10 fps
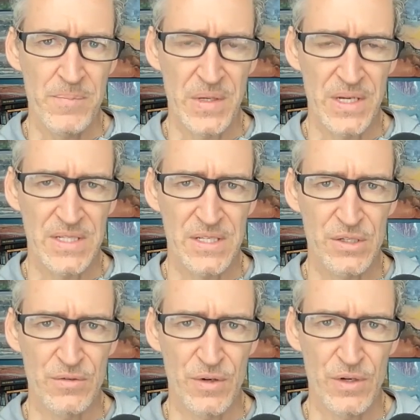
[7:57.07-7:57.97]
Because
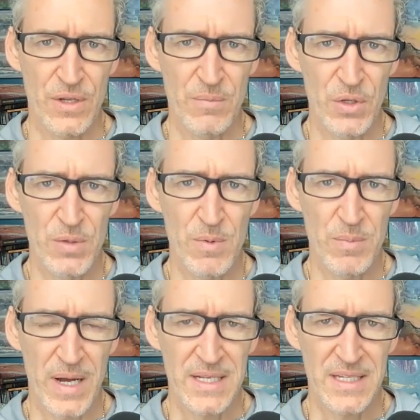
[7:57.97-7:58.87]
as you've heard on
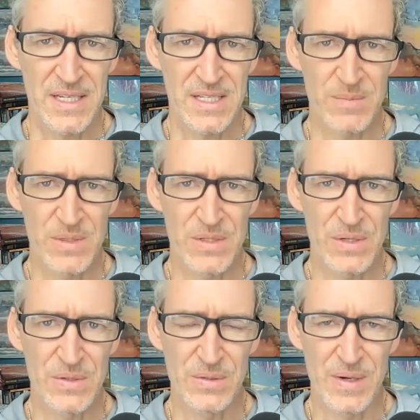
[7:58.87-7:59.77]
multiple podcast
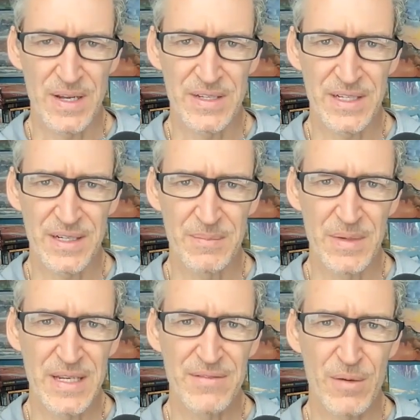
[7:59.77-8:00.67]
episodes around here,
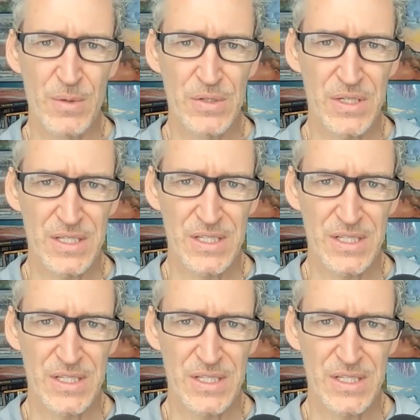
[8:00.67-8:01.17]
many of our most